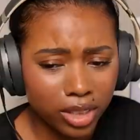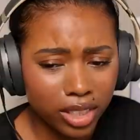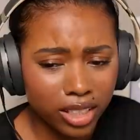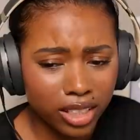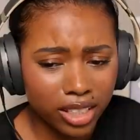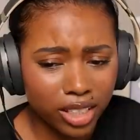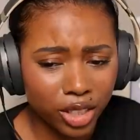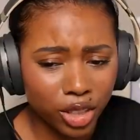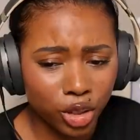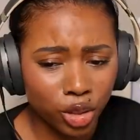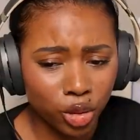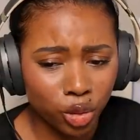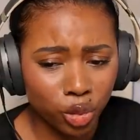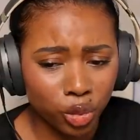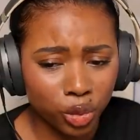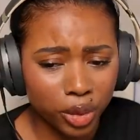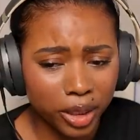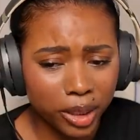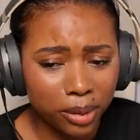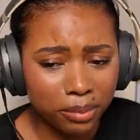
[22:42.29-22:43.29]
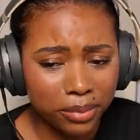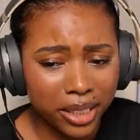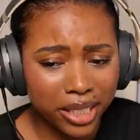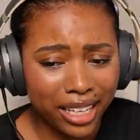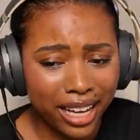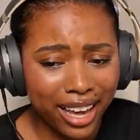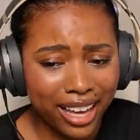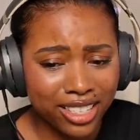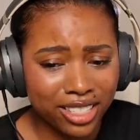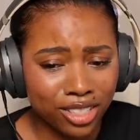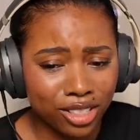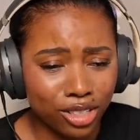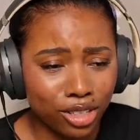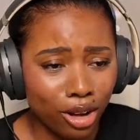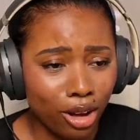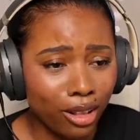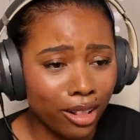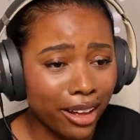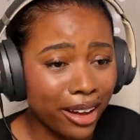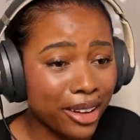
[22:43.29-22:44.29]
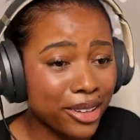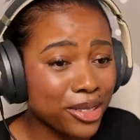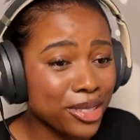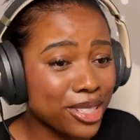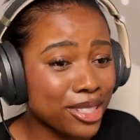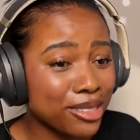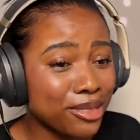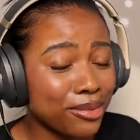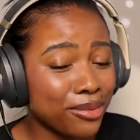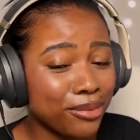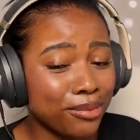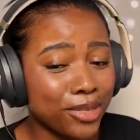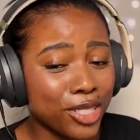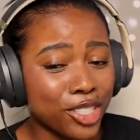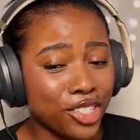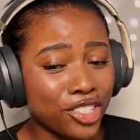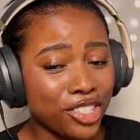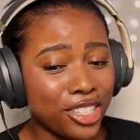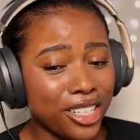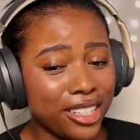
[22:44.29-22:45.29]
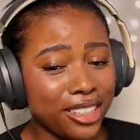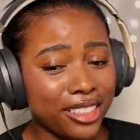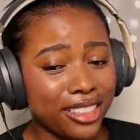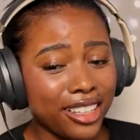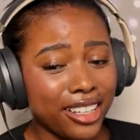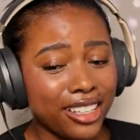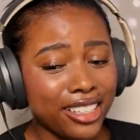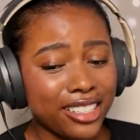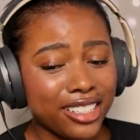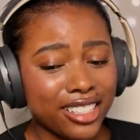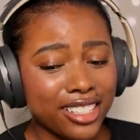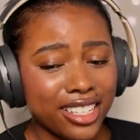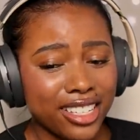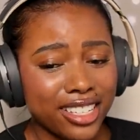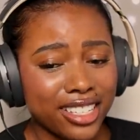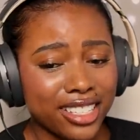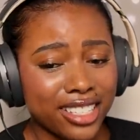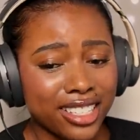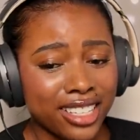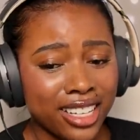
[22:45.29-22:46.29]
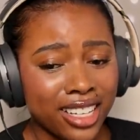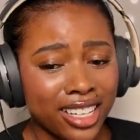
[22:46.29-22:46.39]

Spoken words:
What kind of creepy ass dollhouse machine thingy is this?